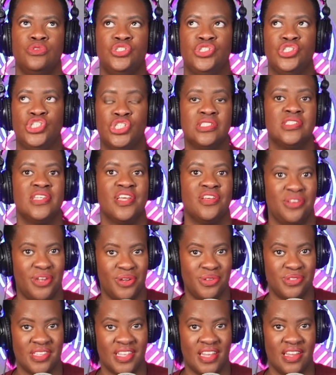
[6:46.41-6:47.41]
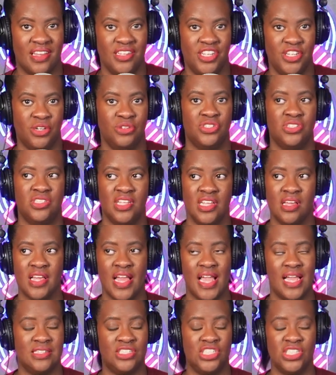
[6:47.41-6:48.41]
Giselle knows that. Giselle,
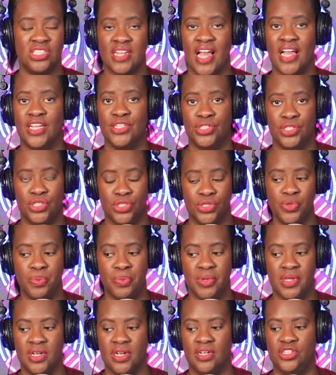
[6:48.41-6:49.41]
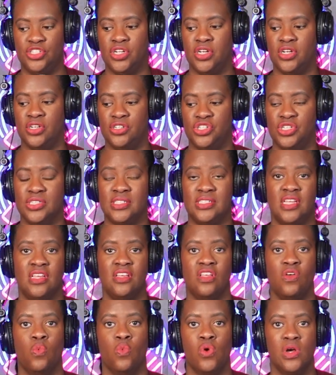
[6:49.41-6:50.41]
she's not stupid.
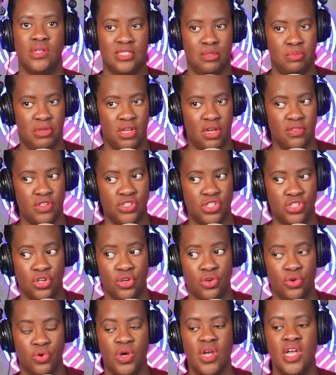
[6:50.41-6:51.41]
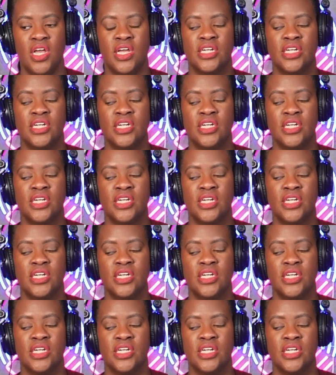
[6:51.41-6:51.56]
Giselle wants to be on the show.